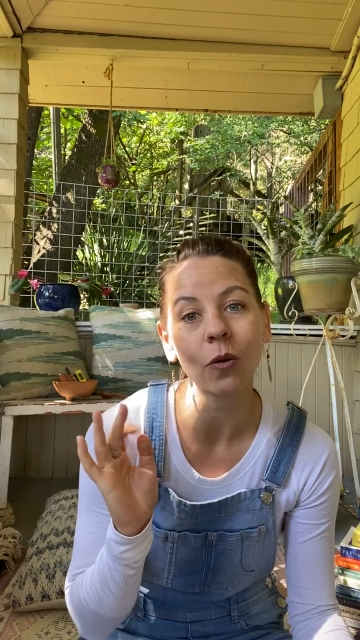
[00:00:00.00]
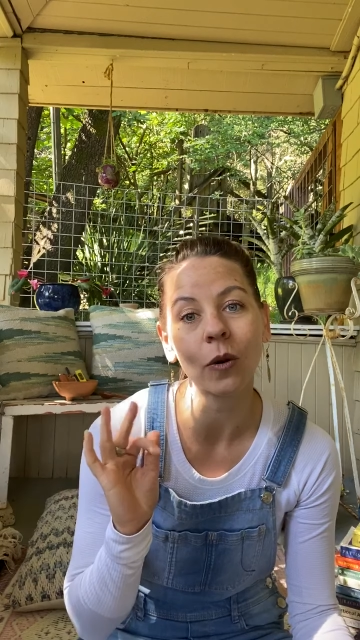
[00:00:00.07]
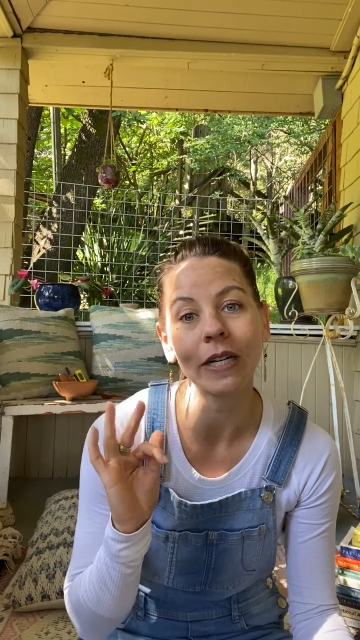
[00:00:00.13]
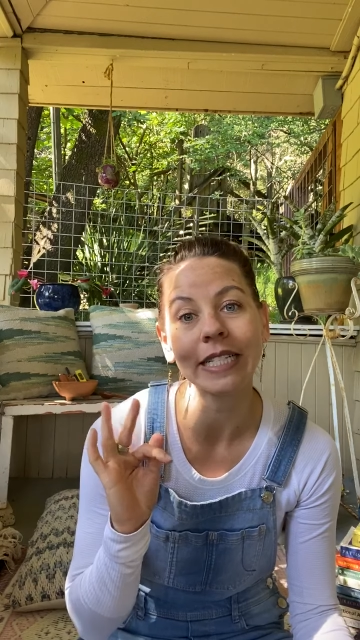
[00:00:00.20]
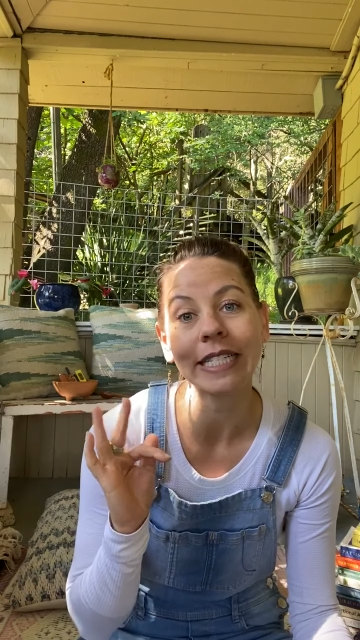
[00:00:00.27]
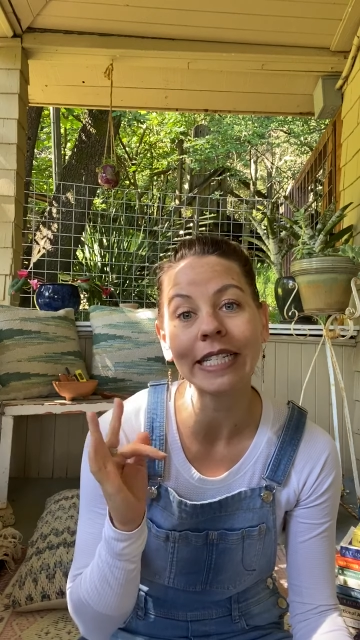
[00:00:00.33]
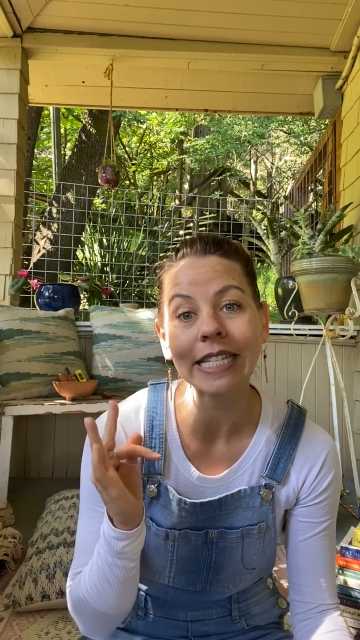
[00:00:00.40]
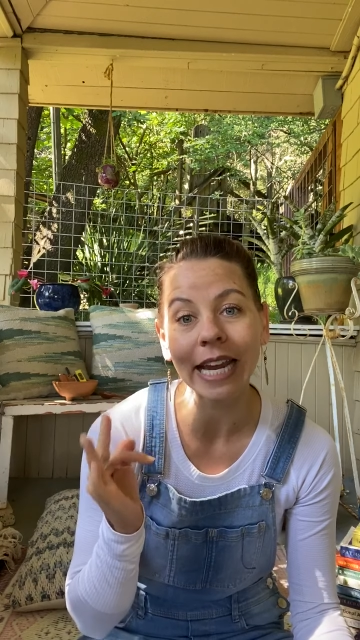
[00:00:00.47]
or
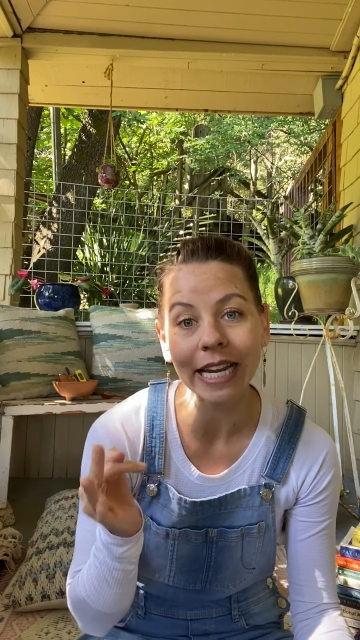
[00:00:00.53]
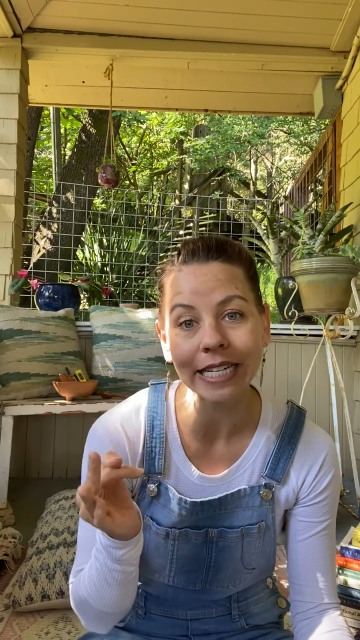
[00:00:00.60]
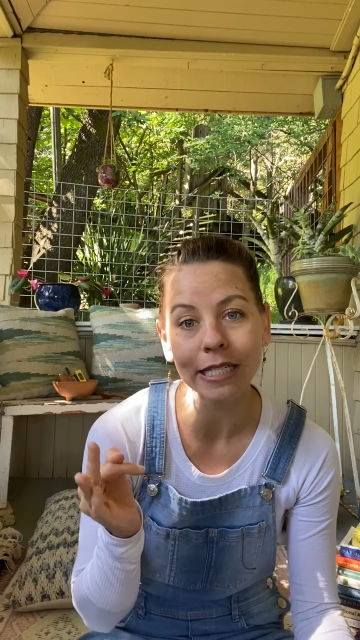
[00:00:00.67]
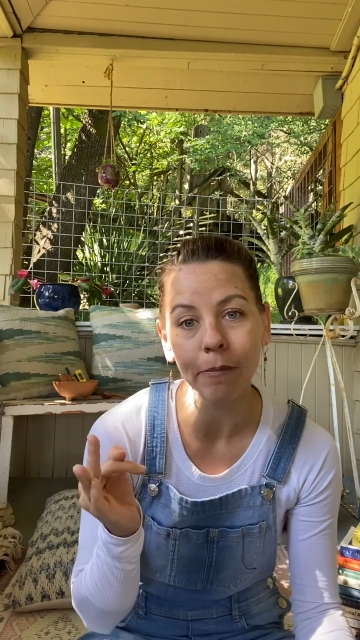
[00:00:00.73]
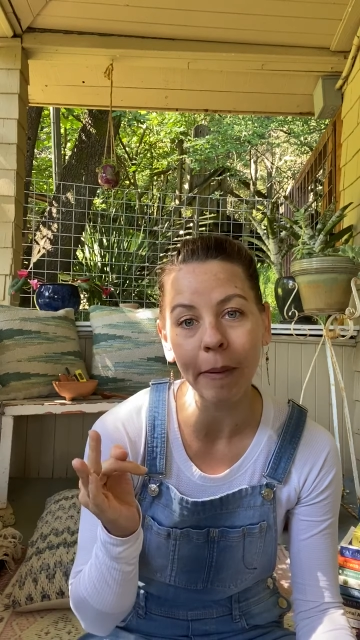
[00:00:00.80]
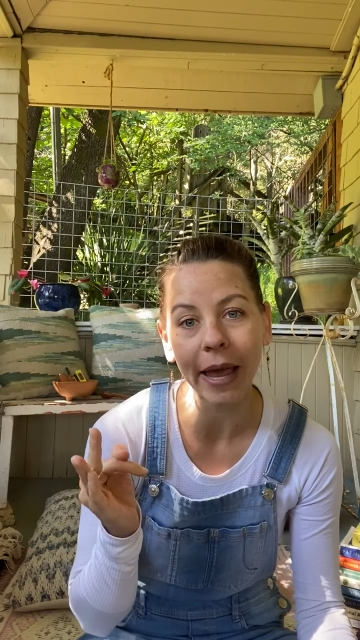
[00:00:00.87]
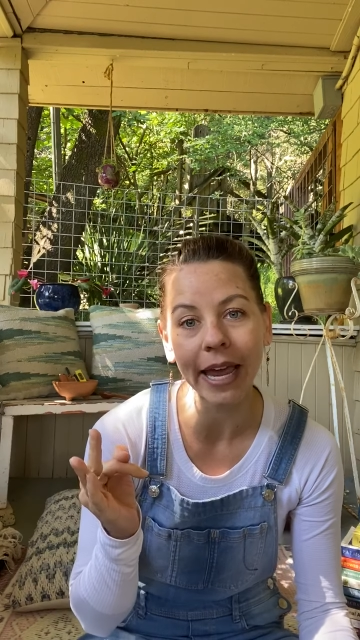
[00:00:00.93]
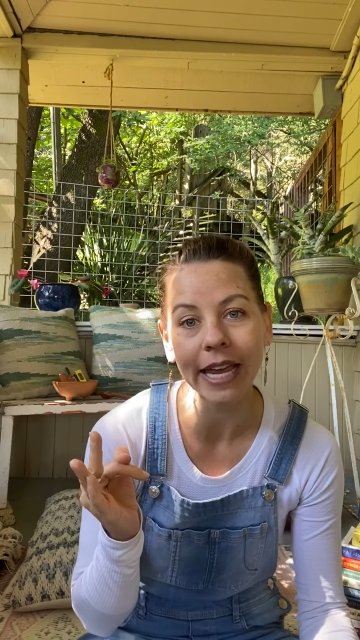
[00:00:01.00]
date
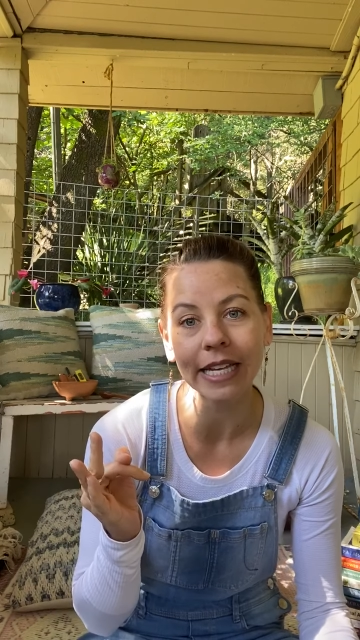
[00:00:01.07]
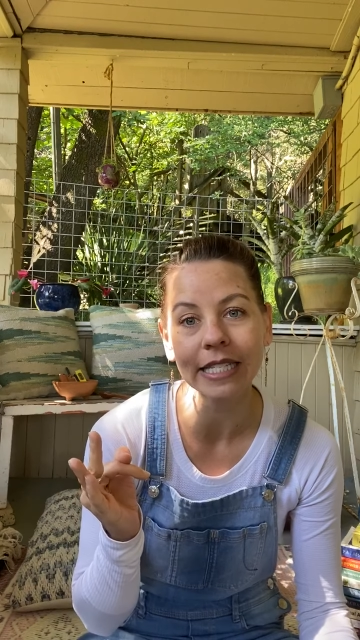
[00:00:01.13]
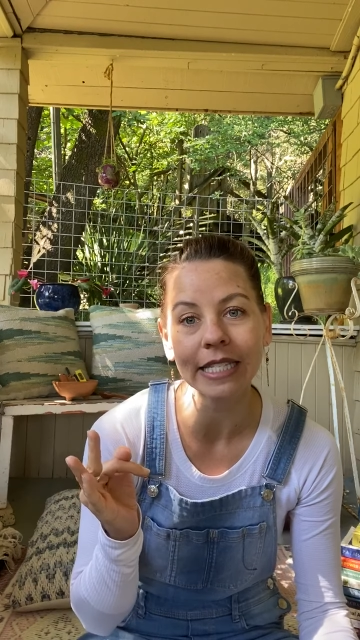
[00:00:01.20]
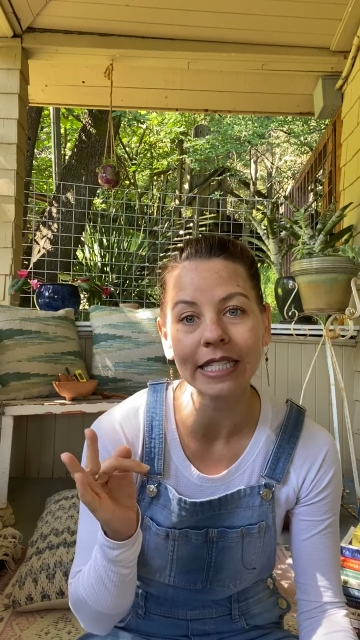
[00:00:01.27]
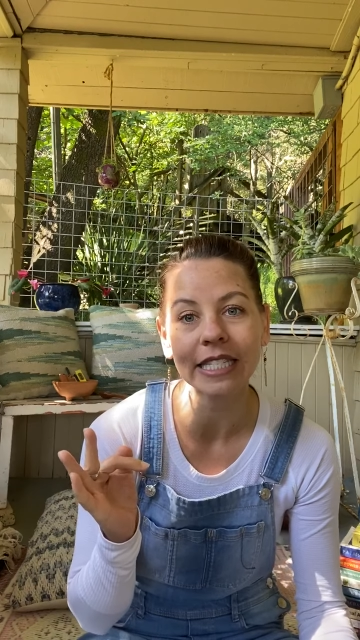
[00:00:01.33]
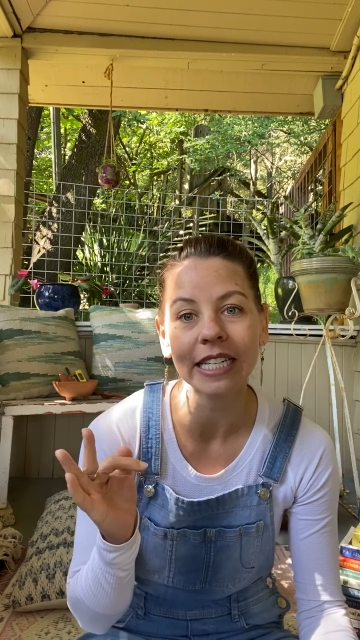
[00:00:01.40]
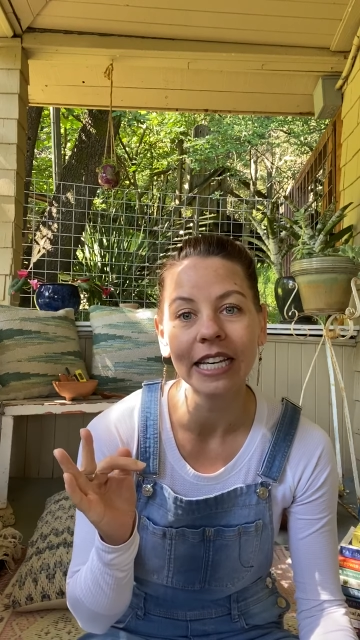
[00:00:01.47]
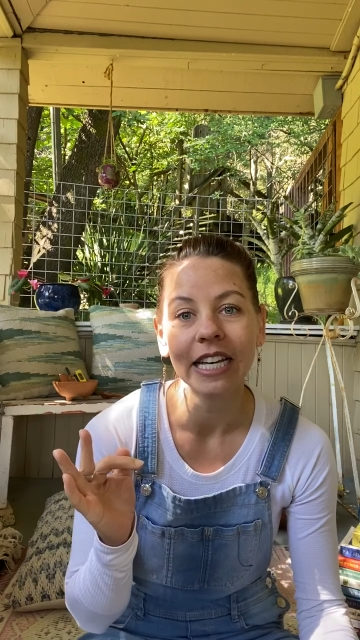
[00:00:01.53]

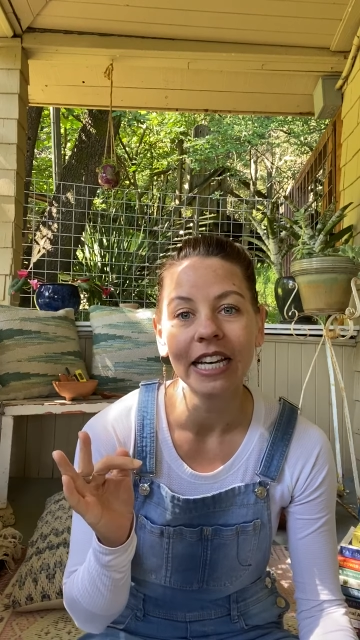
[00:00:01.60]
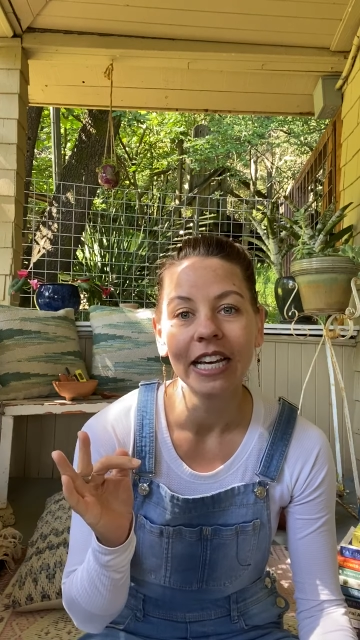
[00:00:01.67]
paste.